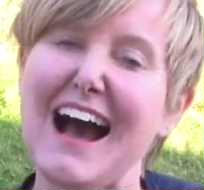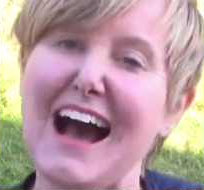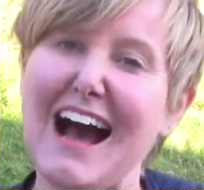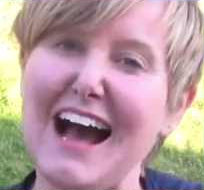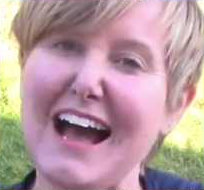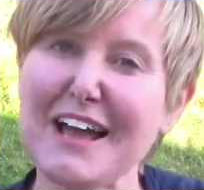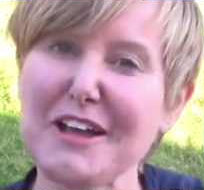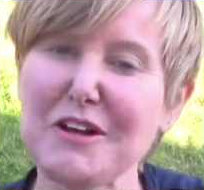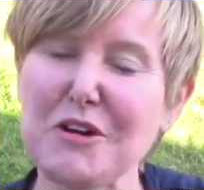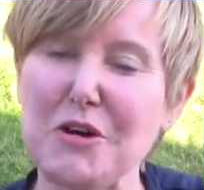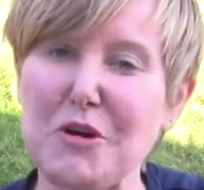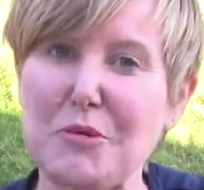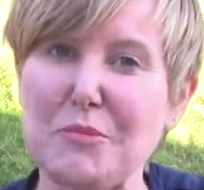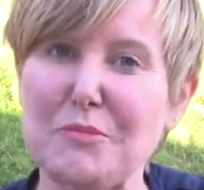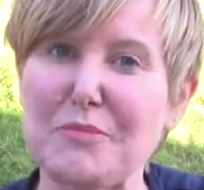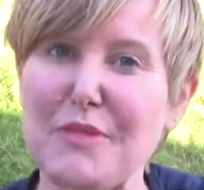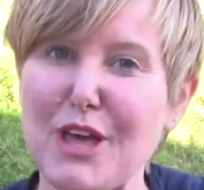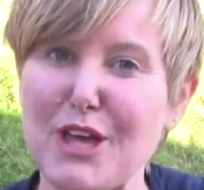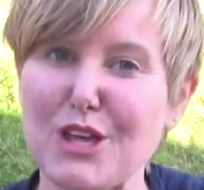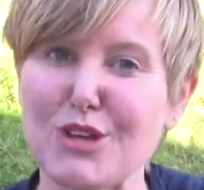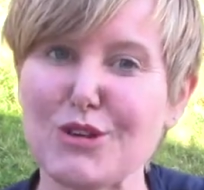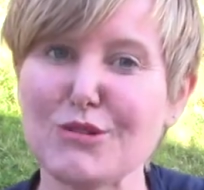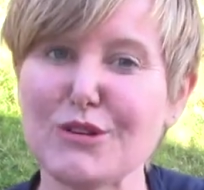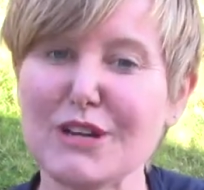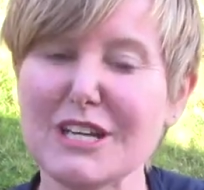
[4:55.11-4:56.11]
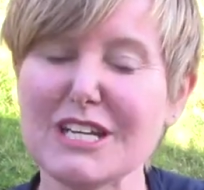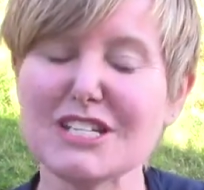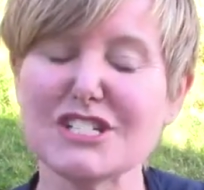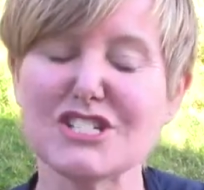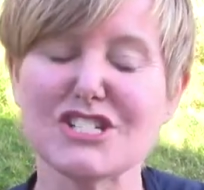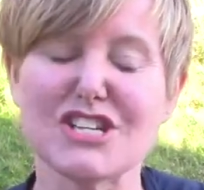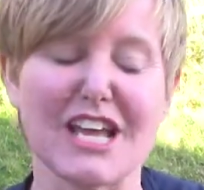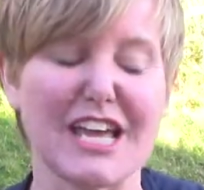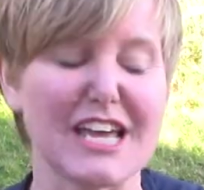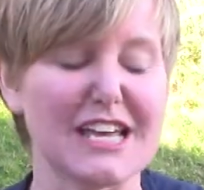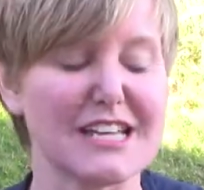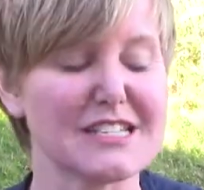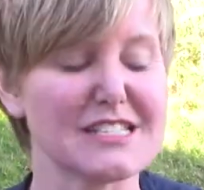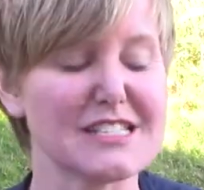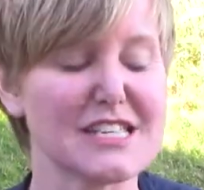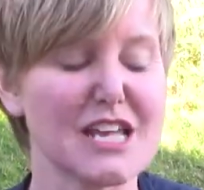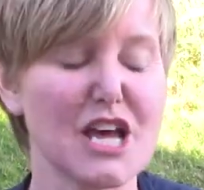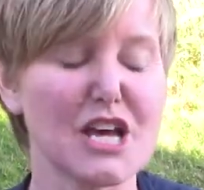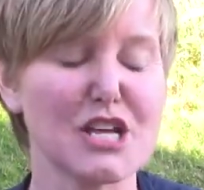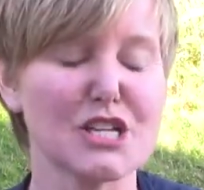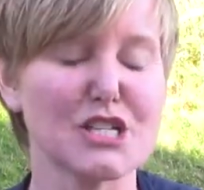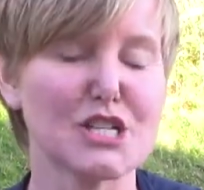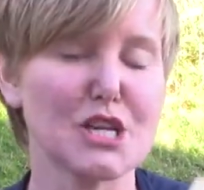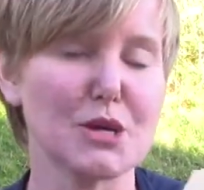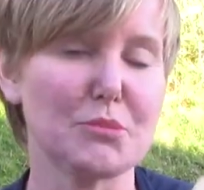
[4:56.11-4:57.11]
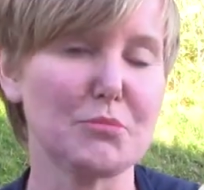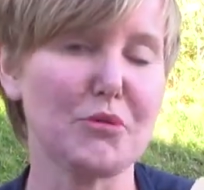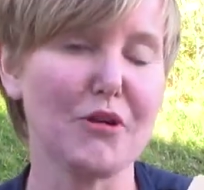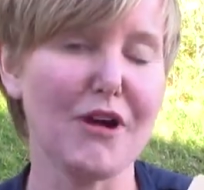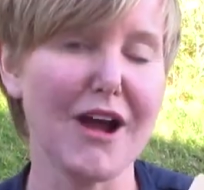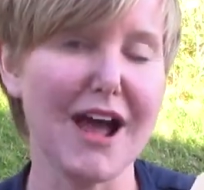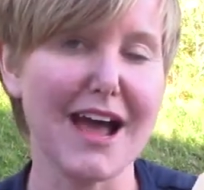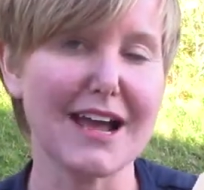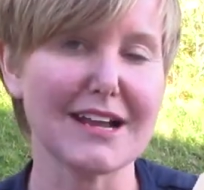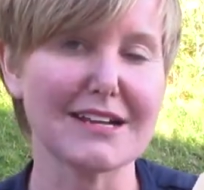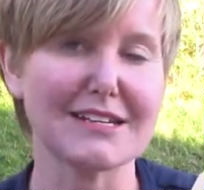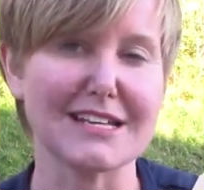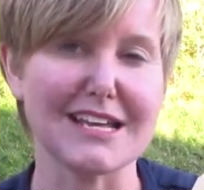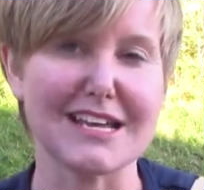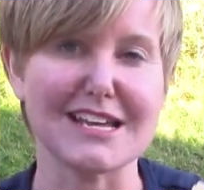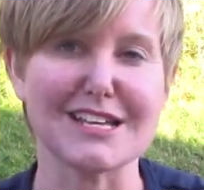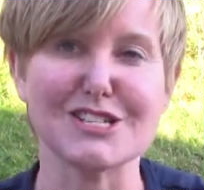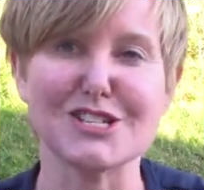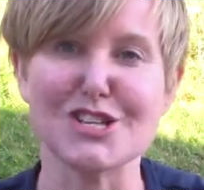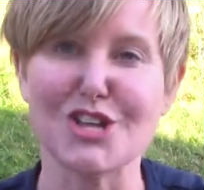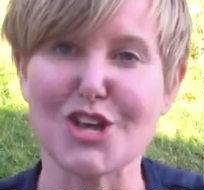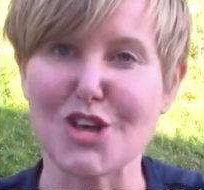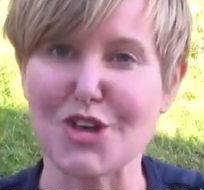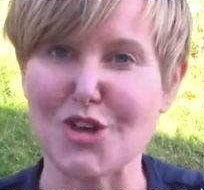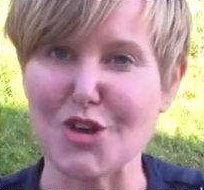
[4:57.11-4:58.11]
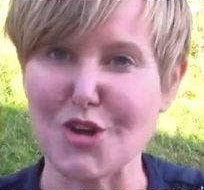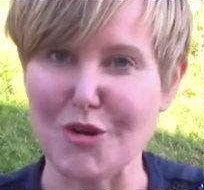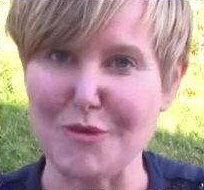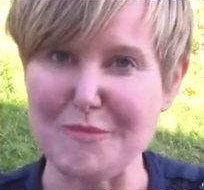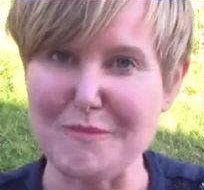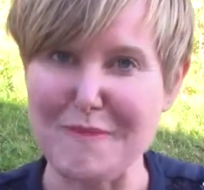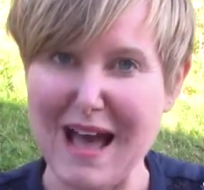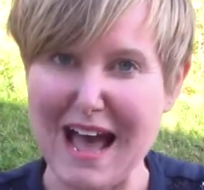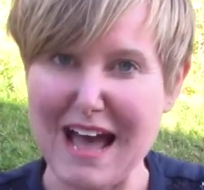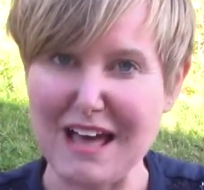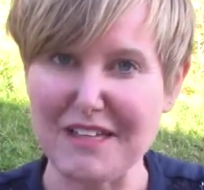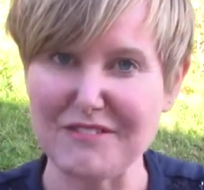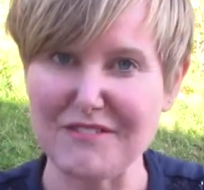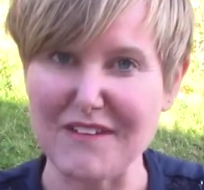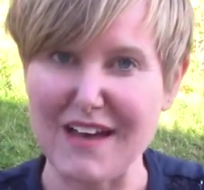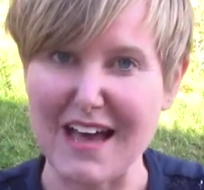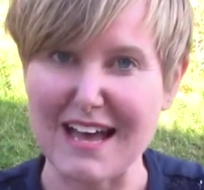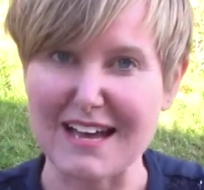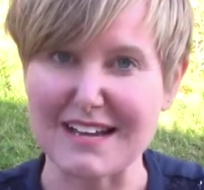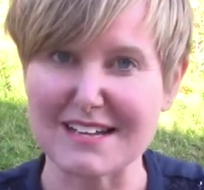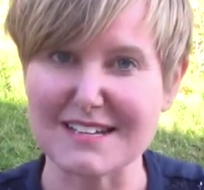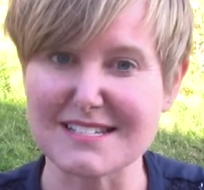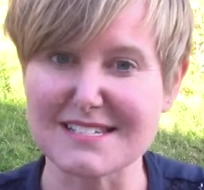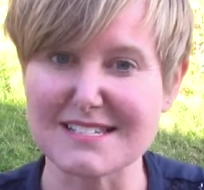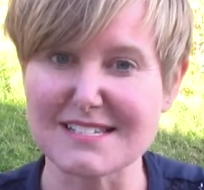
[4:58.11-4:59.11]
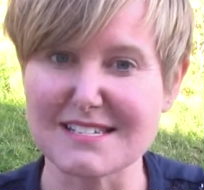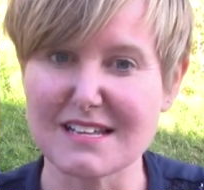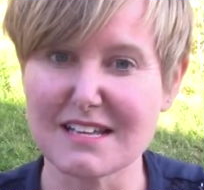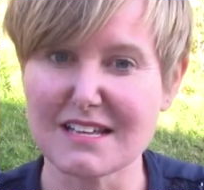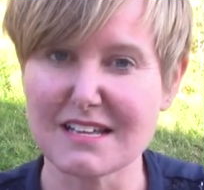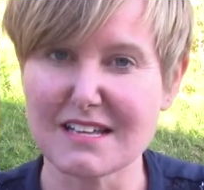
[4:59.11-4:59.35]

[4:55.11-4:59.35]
I hope that you get a chance to practice your math facts.